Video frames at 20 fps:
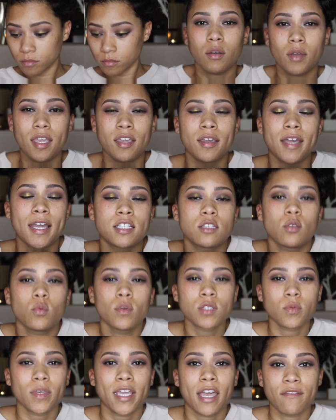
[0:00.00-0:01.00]
Okay, you guys, so
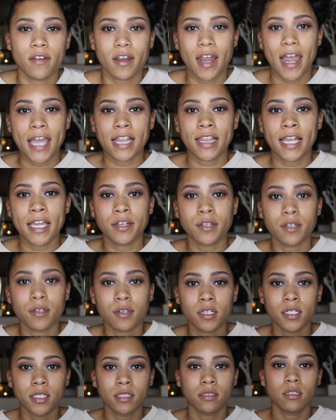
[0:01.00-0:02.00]
once we have our eyeliner
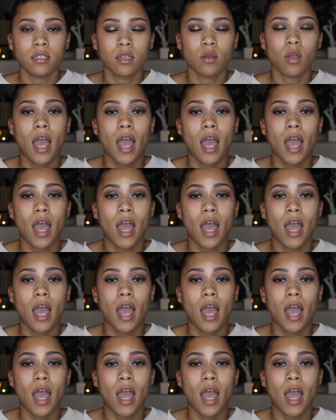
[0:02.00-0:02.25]
on,